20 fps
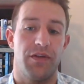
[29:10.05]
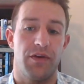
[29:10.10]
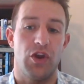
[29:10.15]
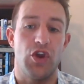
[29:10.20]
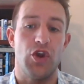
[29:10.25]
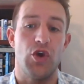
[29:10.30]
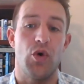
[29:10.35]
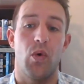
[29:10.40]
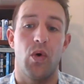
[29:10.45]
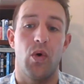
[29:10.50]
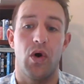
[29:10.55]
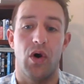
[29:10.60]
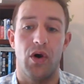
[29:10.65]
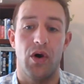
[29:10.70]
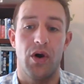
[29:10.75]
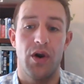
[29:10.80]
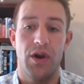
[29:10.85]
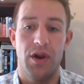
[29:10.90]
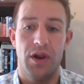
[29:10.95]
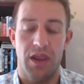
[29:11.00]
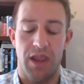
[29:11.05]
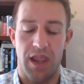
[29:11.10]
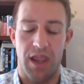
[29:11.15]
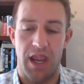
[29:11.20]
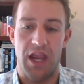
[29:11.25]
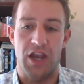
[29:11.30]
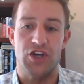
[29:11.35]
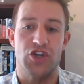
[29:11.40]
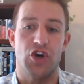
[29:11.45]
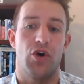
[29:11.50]
your
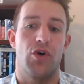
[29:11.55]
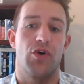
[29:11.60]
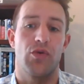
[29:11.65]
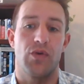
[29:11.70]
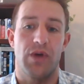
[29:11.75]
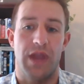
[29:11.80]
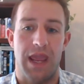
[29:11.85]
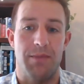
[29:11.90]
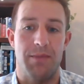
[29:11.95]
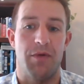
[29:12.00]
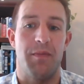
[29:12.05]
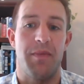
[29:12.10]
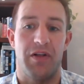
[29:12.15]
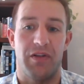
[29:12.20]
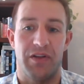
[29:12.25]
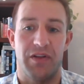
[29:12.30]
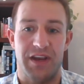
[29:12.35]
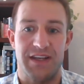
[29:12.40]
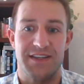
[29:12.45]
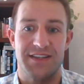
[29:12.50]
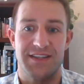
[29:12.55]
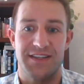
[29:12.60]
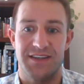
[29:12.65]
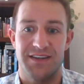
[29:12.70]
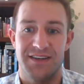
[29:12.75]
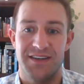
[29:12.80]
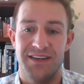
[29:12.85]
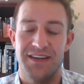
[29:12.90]
internal capabilities.